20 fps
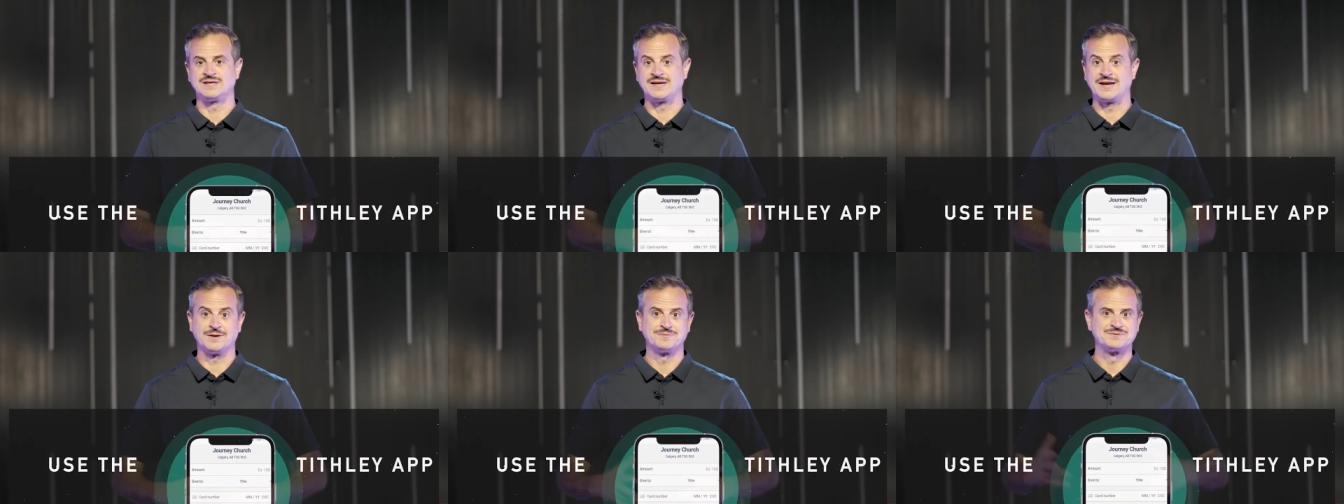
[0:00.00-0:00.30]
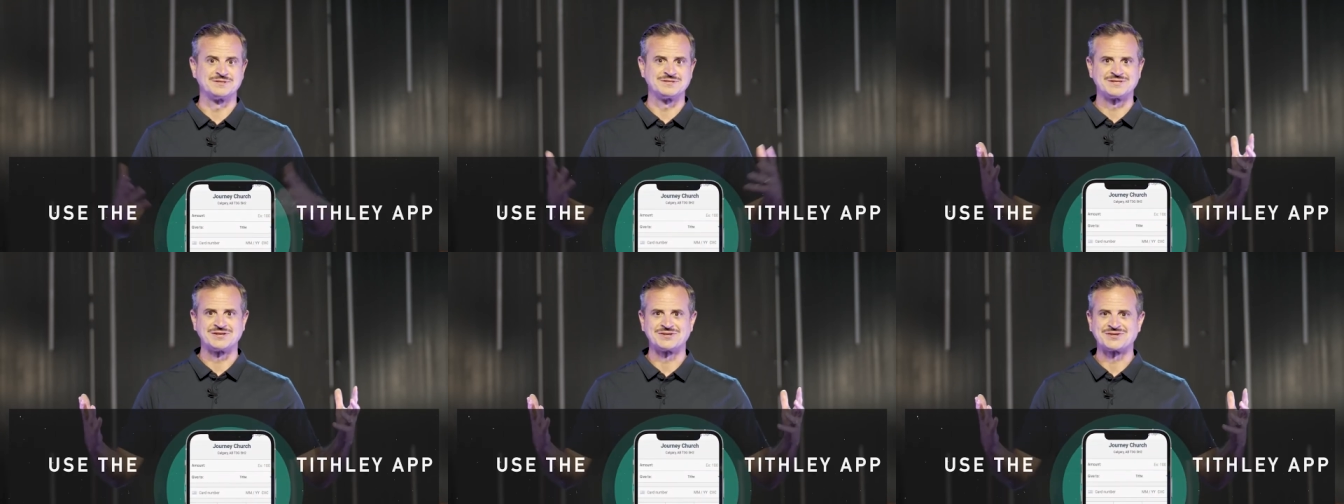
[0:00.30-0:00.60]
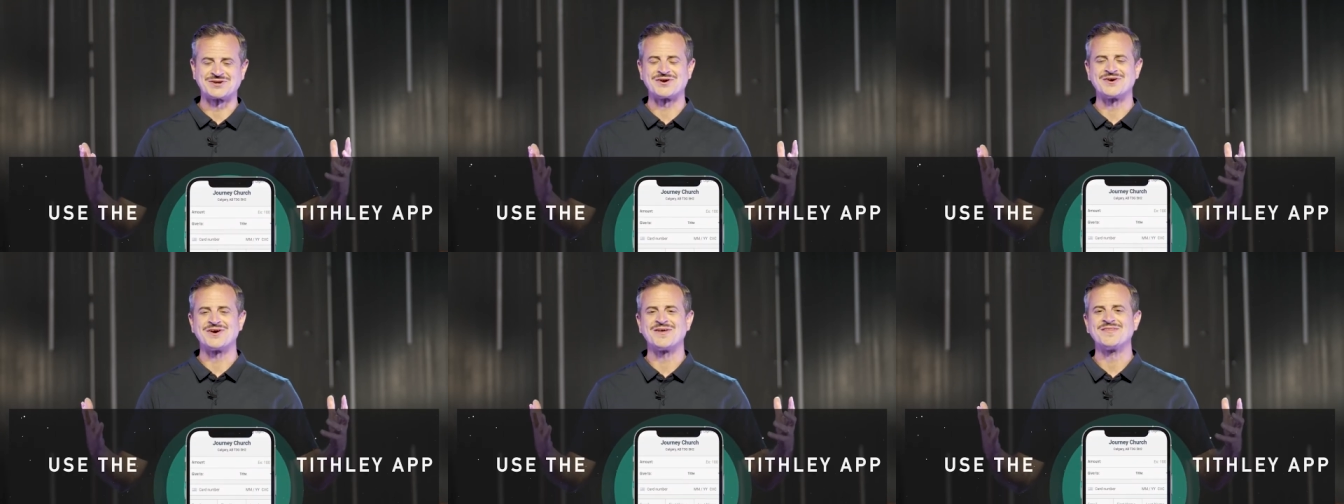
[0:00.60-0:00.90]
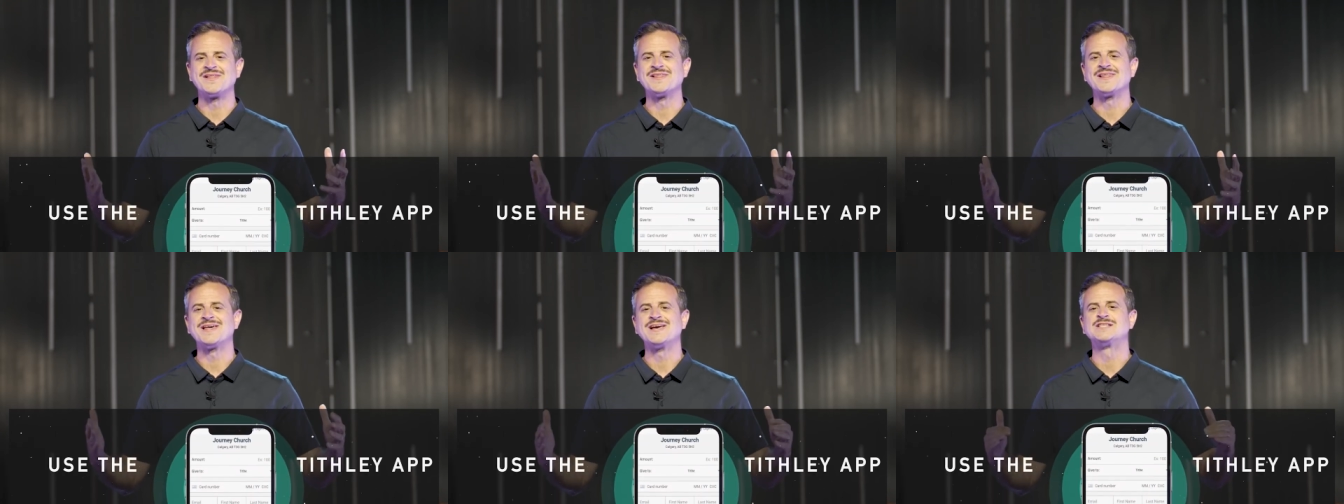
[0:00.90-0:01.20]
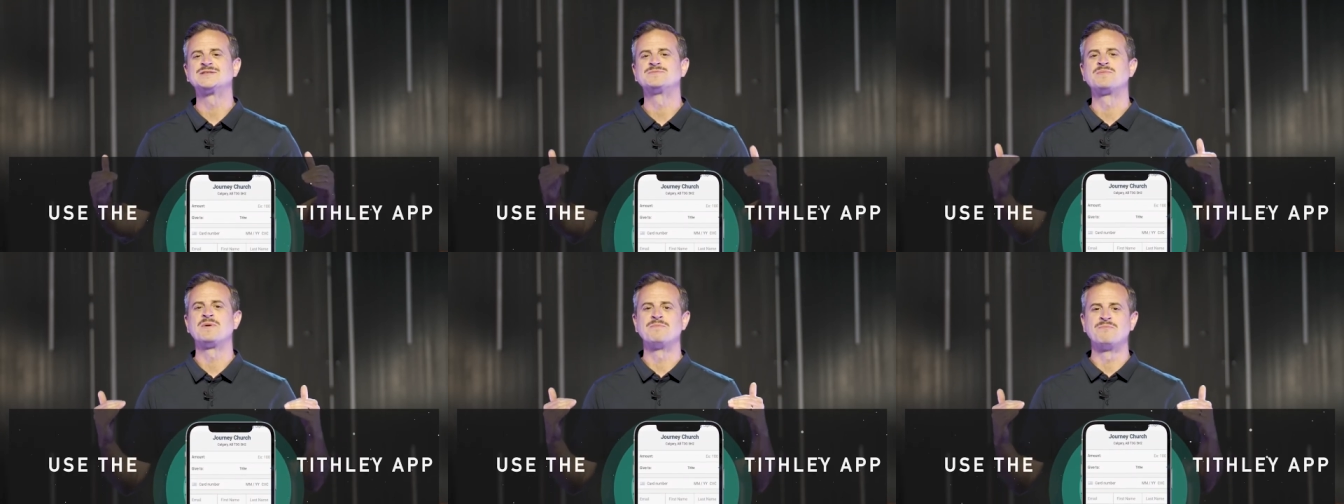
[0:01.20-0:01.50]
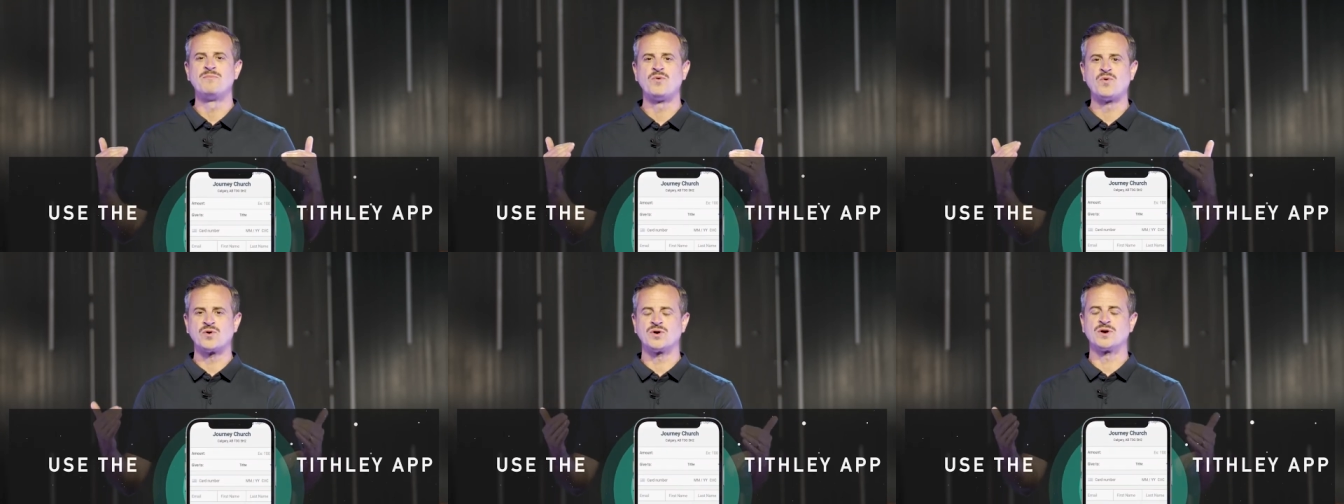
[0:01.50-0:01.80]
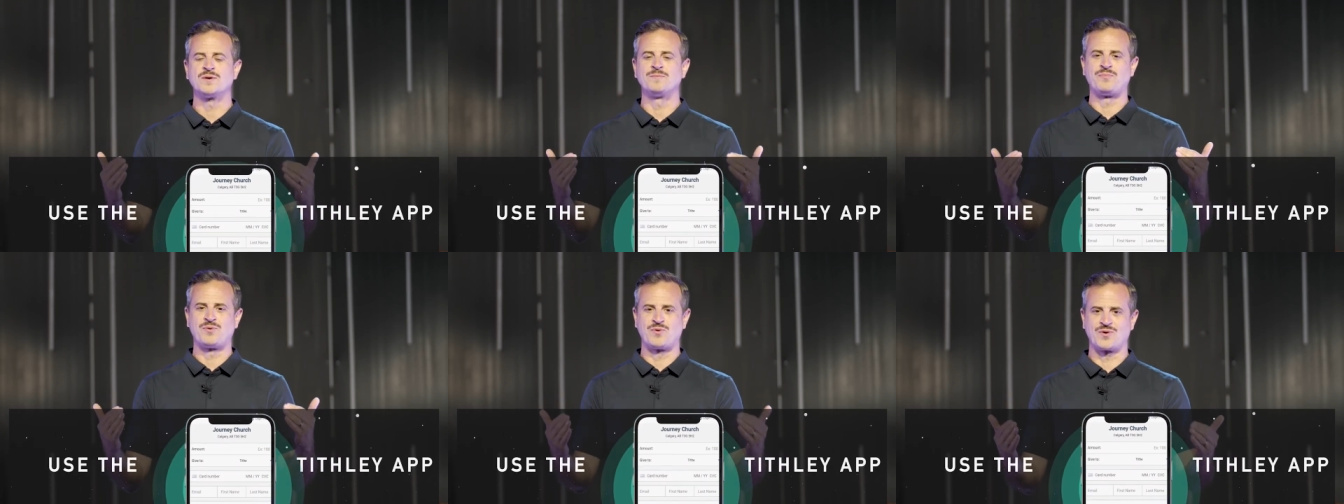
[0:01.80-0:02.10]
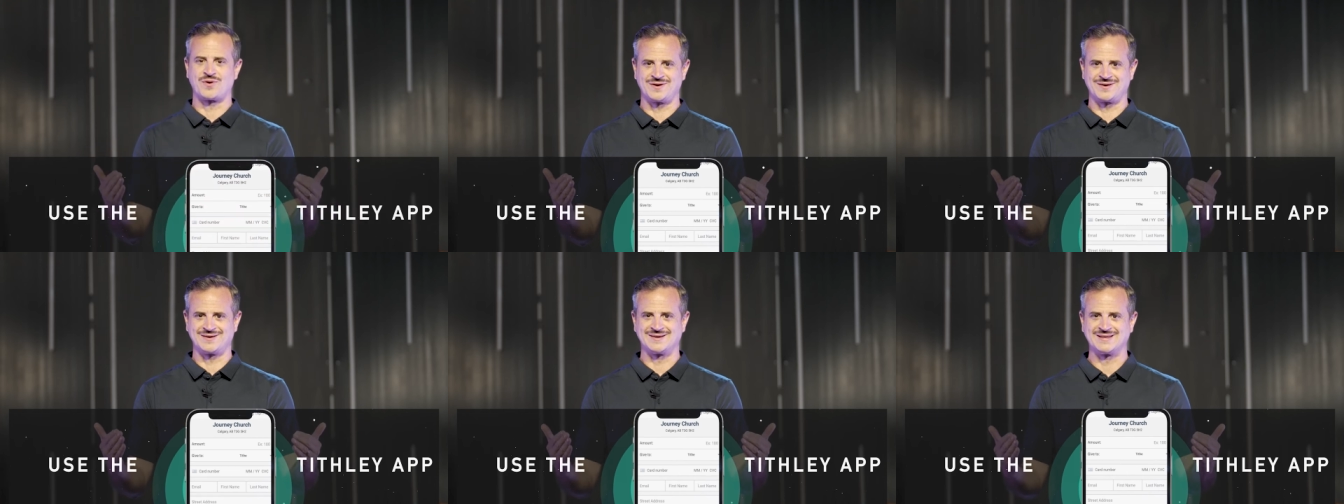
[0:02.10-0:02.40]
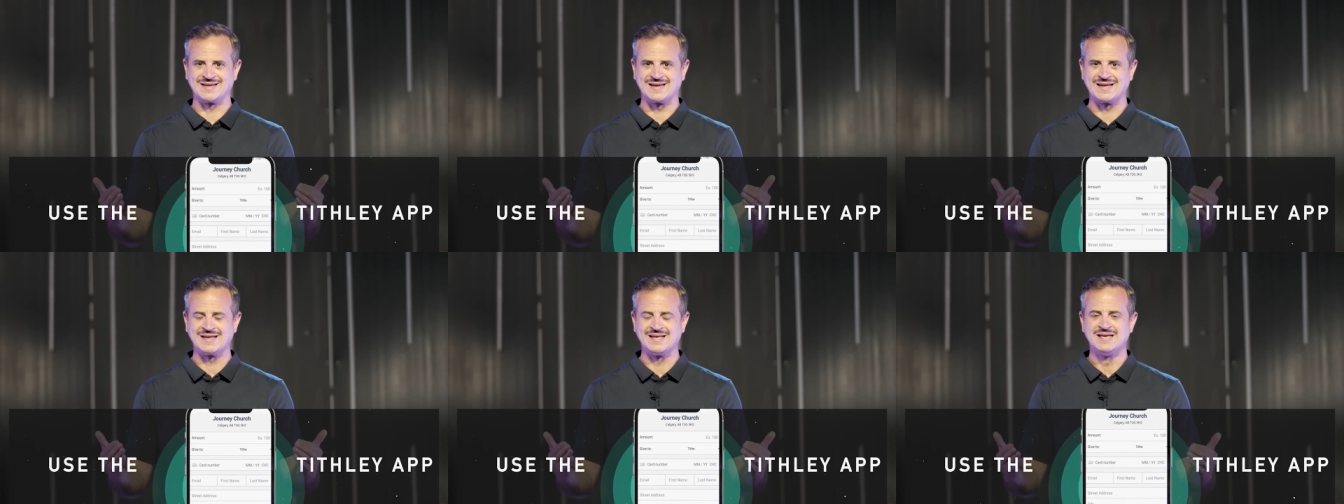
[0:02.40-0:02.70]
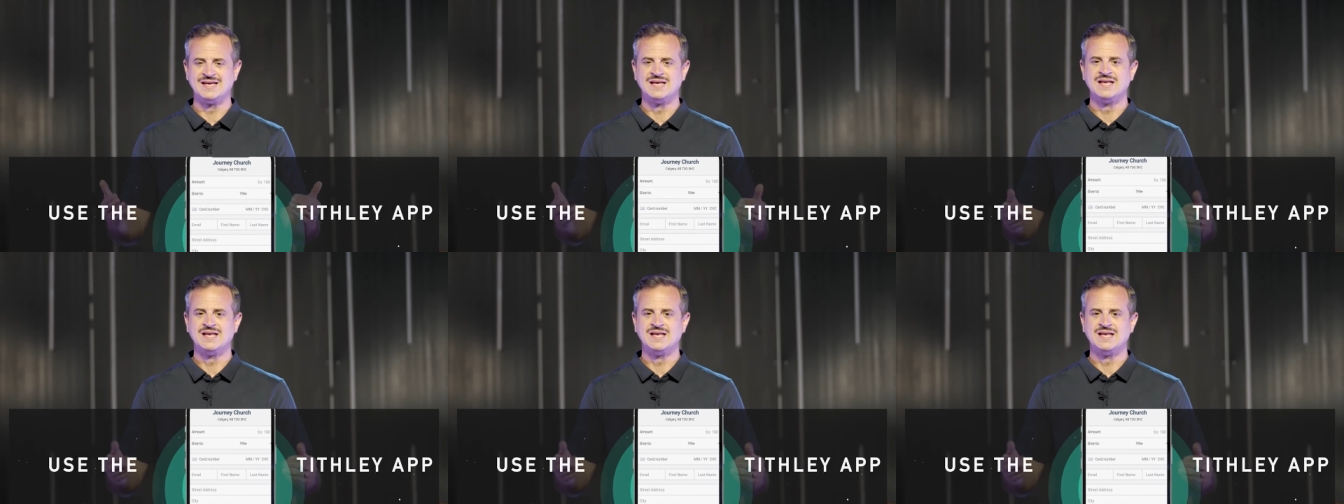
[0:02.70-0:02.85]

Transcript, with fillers: It helps us to turn on the lights, but more importantly,